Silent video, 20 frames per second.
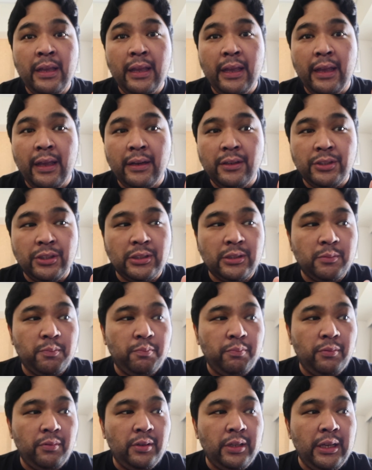and
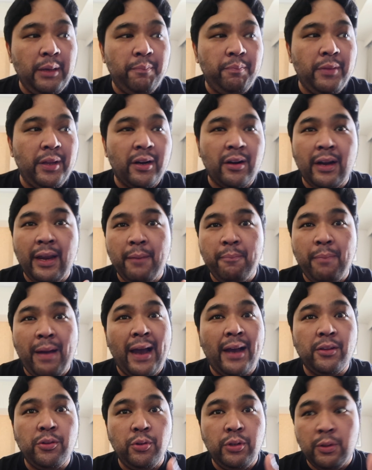just keep their head
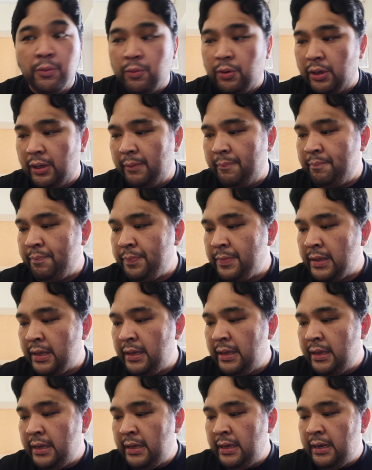back to the wall.
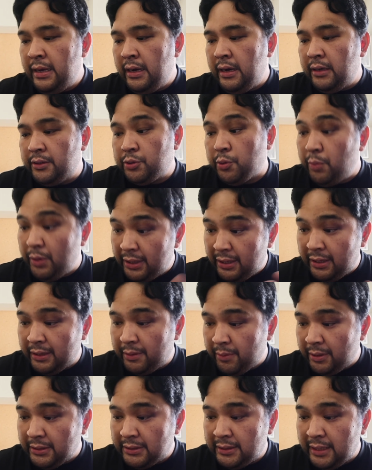So won
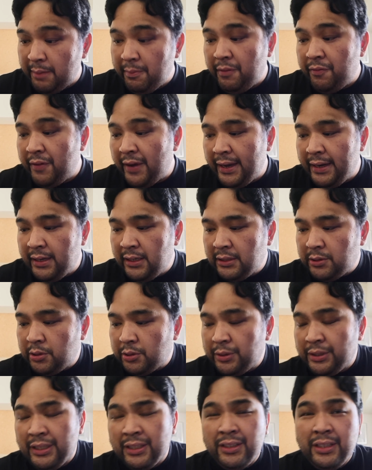that one. Semifinals
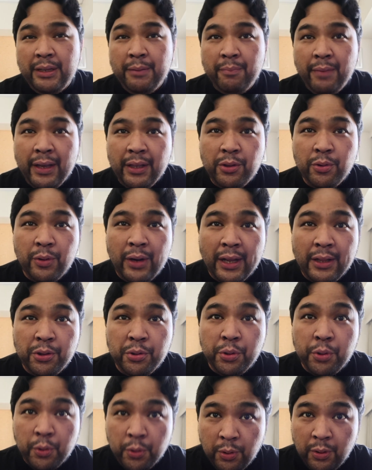was with a teammate who had
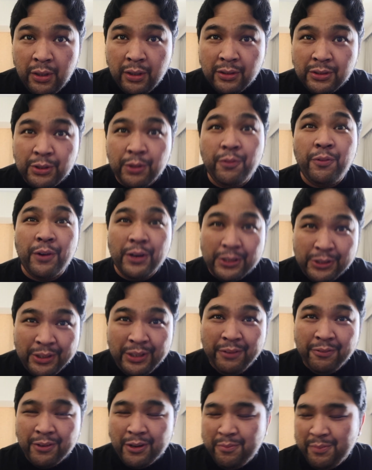to go. So
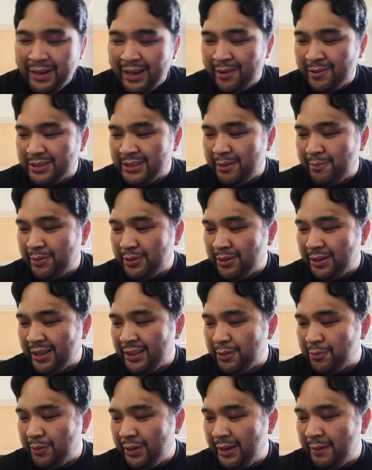fortunately for me, I was able to
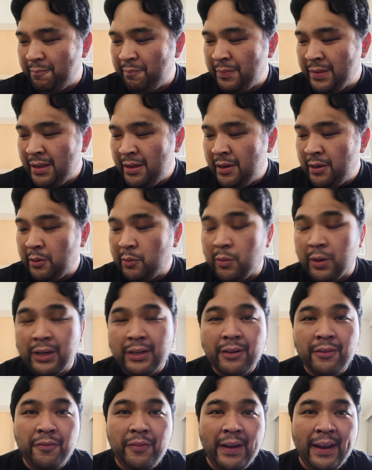get the win.
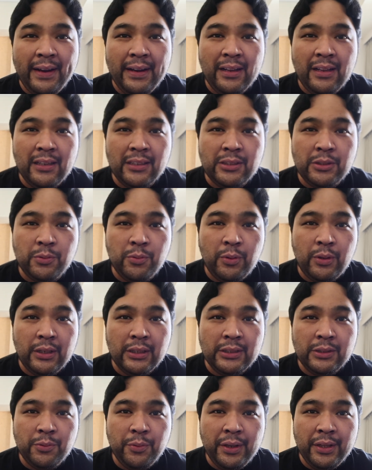Quarterfinals
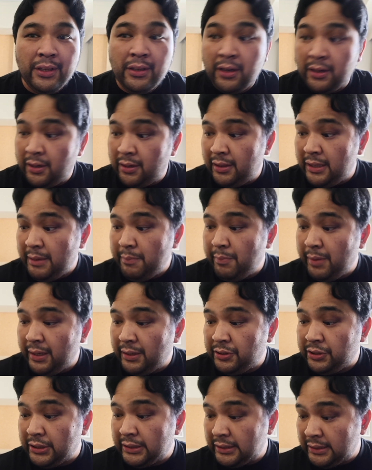was with another
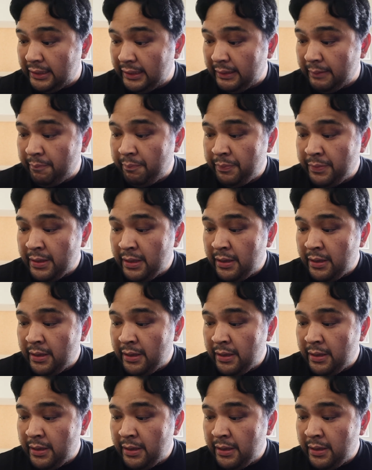teammate, Justin